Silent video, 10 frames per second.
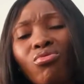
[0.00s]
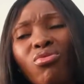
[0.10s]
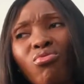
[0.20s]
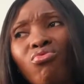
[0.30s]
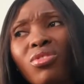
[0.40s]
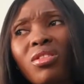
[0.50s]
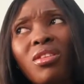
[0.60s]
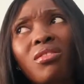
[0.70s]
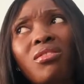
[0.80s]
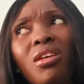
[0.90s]
ruin the
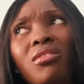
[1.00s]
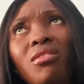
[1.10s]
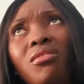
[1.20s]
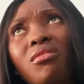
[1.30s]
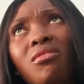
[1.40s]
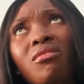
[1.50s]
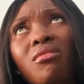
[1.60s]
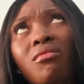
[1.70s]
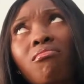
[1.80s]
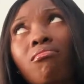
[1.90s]
aesthetics.
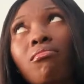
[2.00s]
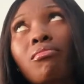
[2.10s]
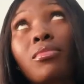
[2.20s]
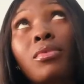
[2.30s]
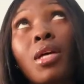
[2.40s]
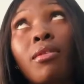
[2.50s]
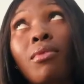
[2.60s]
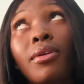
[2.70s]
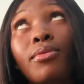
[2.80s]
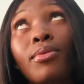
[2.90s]
Is that the
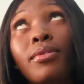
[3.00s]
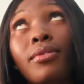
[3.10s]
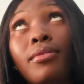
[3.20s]
right word?